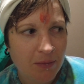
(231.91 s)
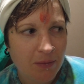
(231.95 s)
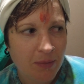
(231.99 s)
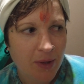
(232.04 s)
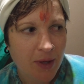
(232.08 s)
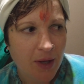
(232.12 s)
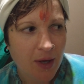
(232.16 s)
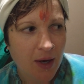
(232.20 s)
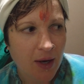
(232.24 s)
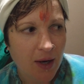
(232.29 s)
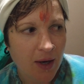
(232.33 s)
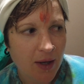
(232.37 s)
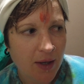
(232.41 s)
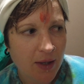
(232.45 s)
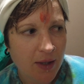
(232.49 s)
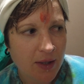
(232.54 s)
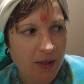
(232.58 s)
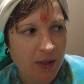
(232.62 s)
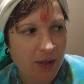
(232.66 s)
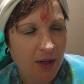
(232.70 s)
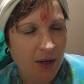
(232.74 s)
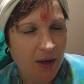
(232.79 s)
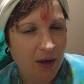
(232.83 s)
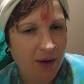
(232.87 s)

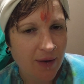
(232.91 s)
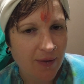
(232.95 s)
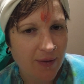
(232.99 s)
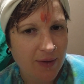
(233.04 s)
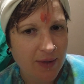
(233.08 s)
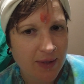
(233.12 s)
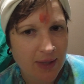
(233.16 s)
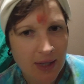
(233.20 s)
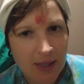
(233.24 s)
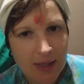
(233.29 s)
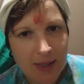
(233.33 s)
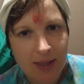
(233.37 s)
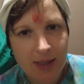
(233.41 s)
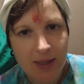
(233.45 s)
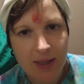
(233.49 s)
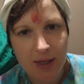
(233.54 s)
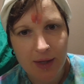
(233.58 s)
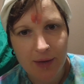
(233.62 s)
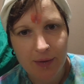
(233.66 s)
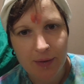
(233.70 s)
because of destiny,